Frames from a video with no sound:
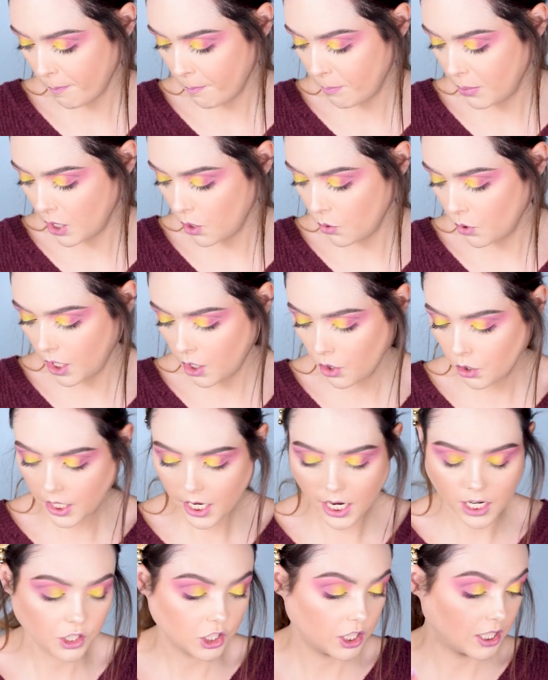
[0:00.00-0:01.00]
Beauty
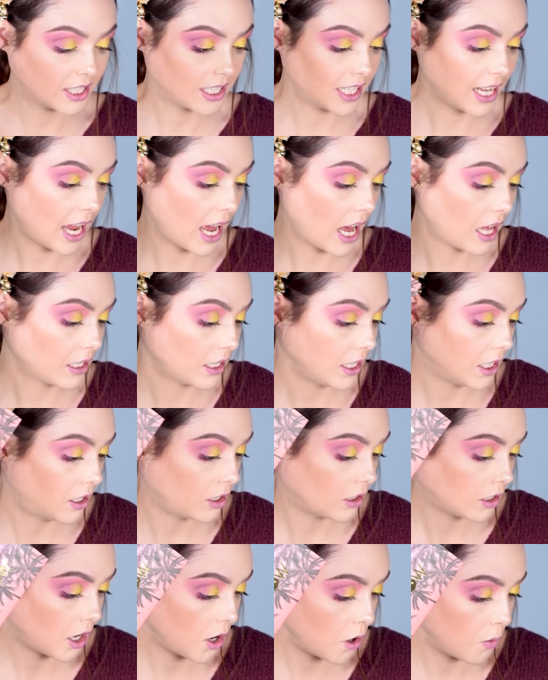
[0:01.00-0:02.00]
Creations Cali
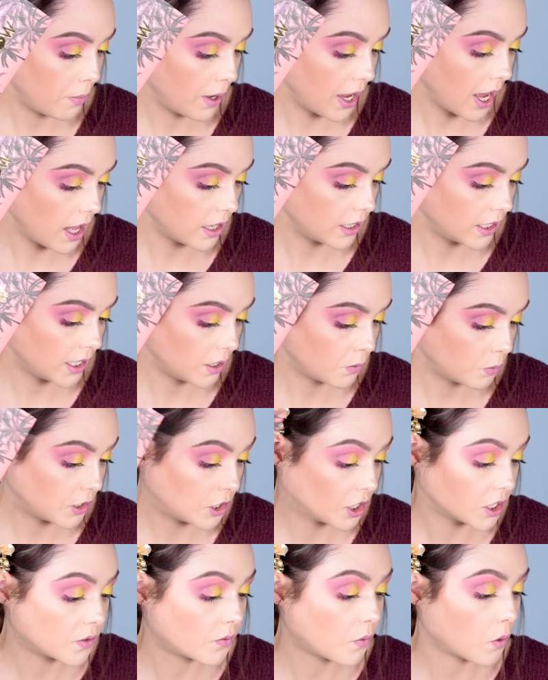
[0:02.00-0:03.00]
Glow palette,
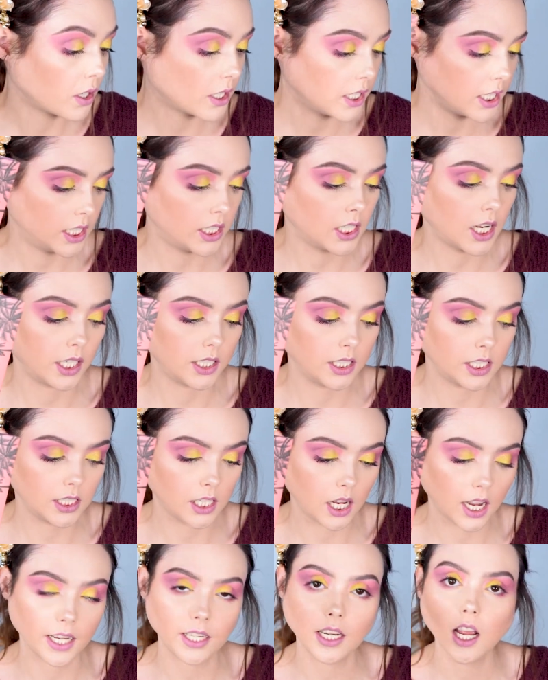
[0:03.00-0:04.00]
which is
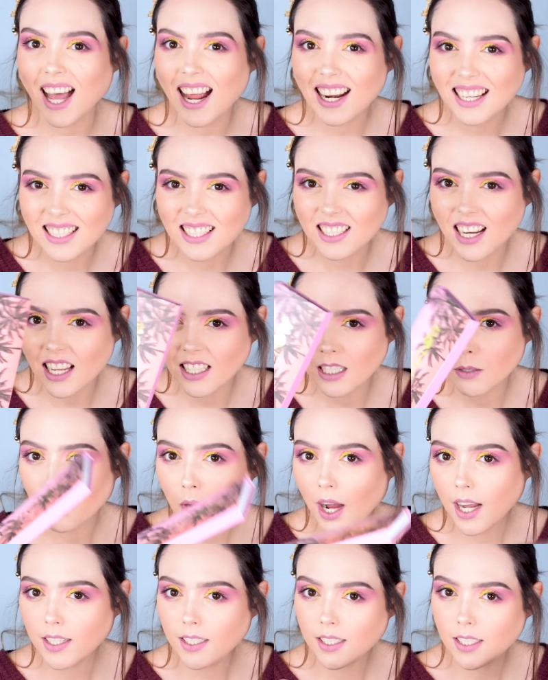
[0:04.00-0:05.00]
$14.99. That is not
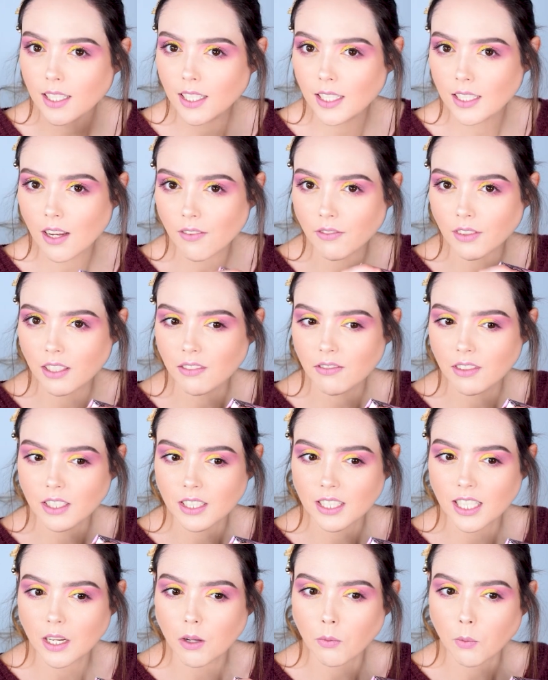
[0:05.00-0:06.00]
surprising. It definitely
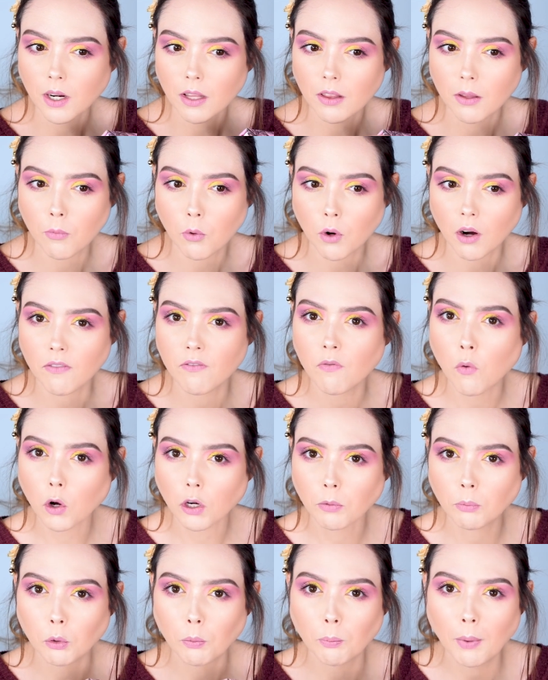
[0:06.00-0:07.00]
feels like one of the more
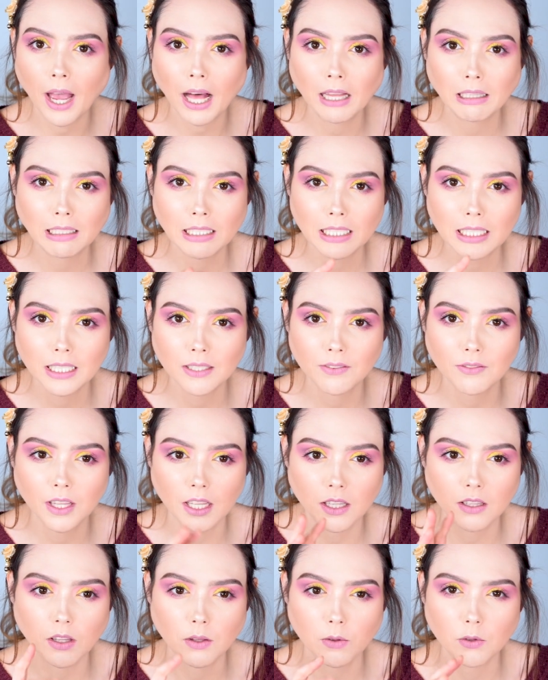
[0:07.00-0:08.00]
affordable palettes that
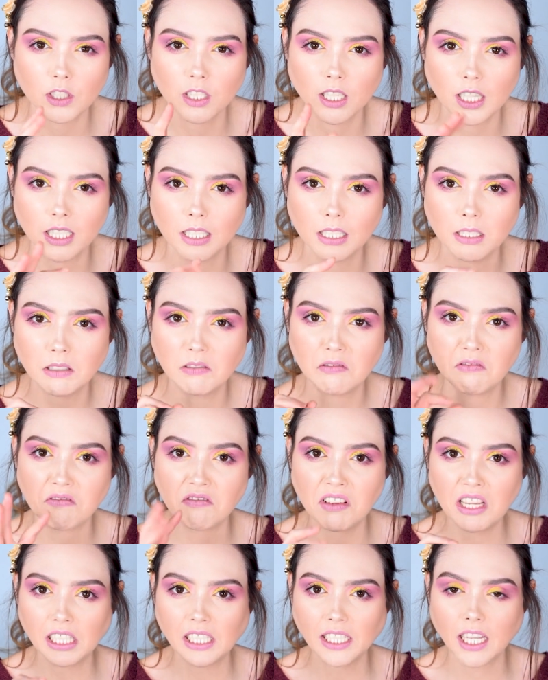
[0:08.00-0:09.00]
the, the, the
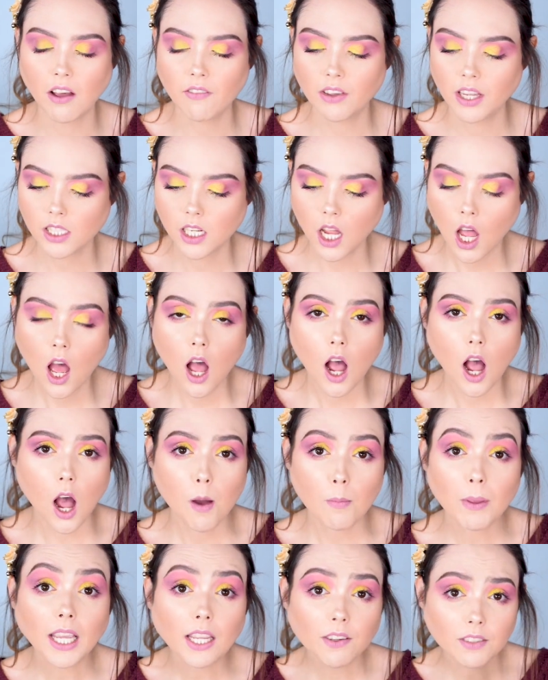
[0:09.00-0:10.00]
feeling of it. Uh,
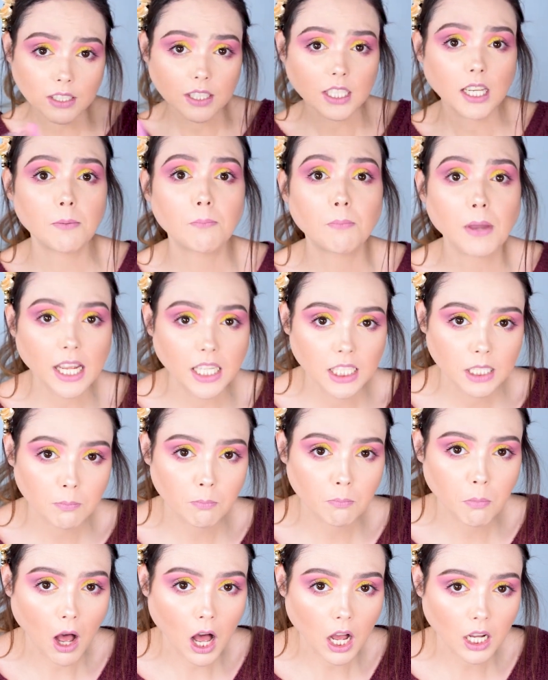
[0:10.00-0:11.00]
but that gives us a base
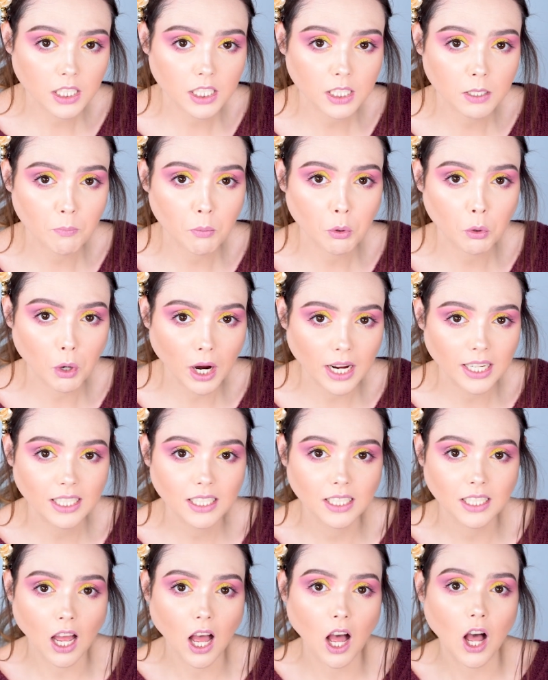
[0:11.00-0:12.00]
box
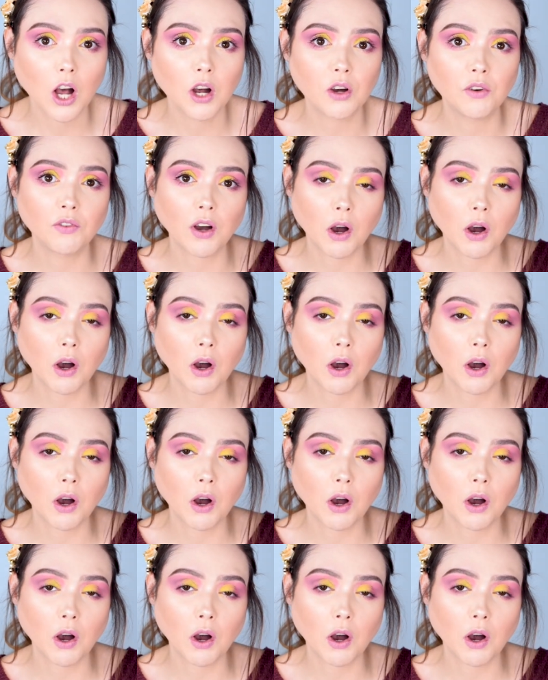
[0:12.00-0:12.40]
price of